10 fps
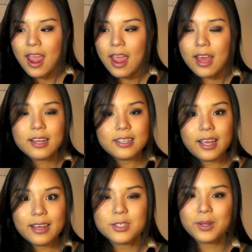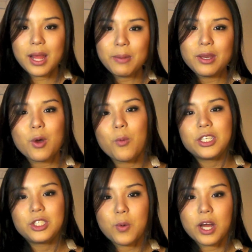And yeah, do let me know
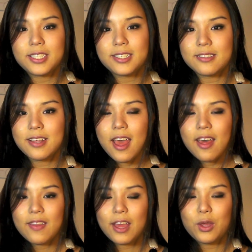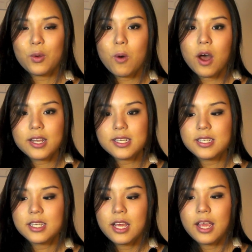which swatches that you
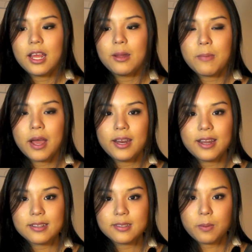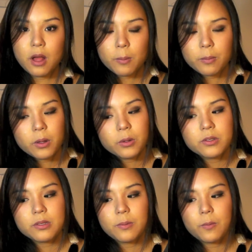want in my next blog
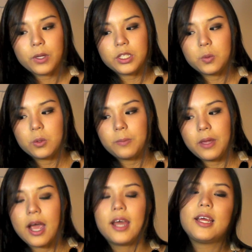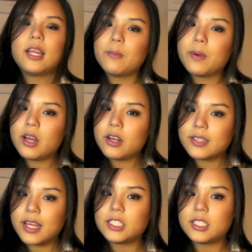post, which will be highlighting my NARS
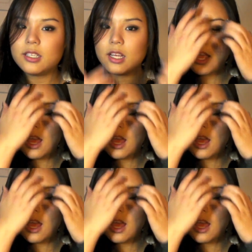collection.